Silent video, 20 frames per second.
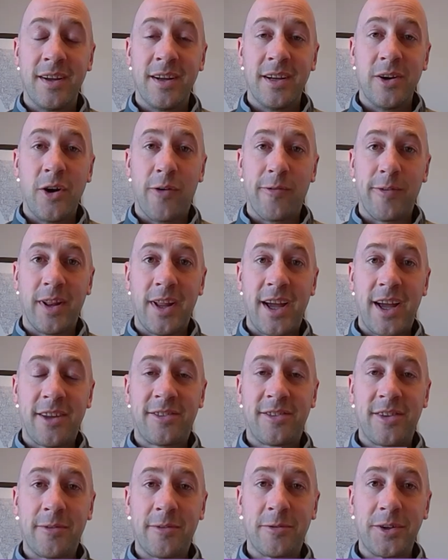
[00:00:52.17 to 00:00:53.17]
Over the last
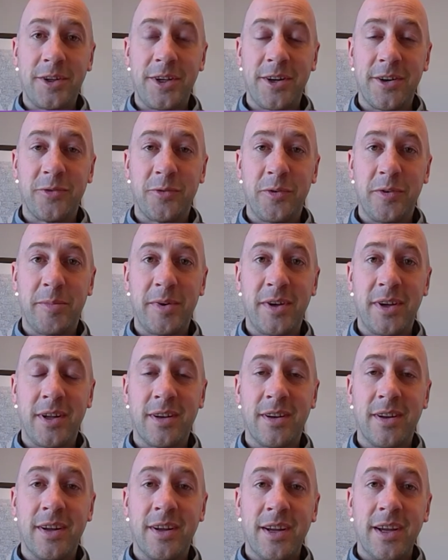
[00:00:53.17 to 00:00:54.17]
several years, we've
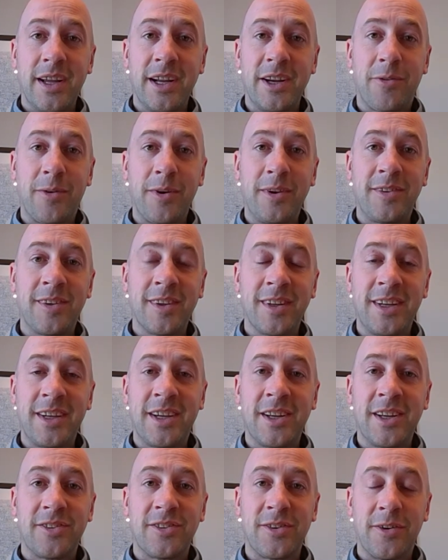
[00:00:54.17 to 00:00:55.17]
been increasingly
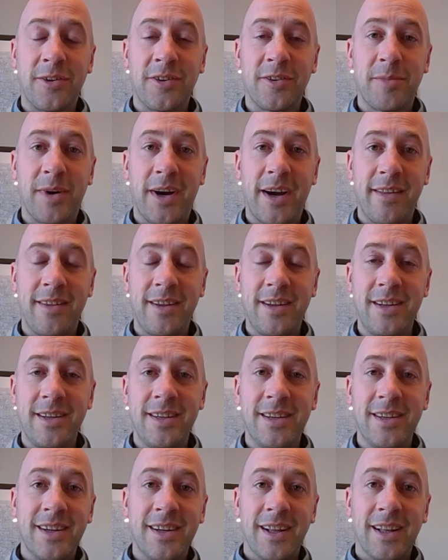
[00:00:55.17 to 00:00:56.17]
concerned by
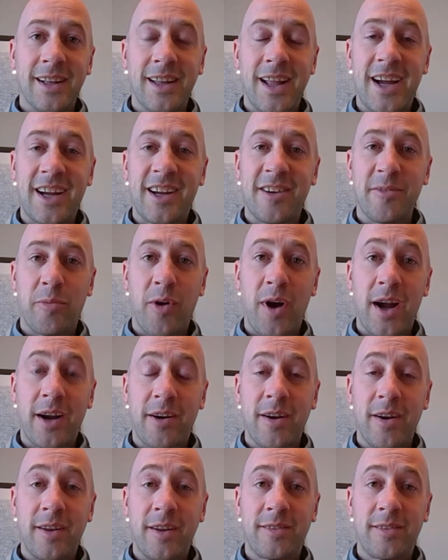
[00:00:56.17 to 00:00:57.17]
the lack of
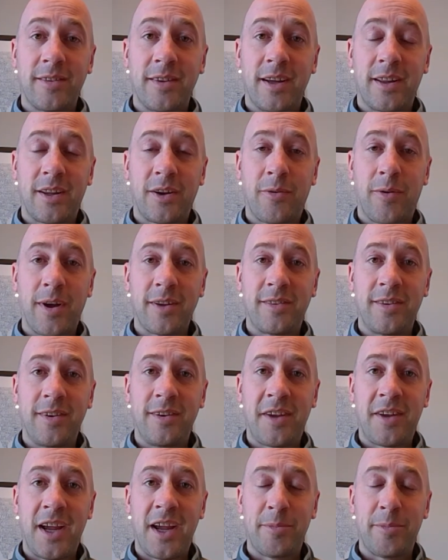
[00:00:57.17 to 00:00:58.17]
progress at the Quad
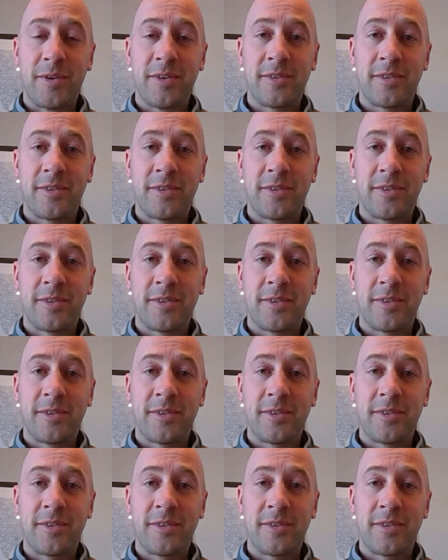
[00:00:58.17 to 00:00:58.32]
Cities campus.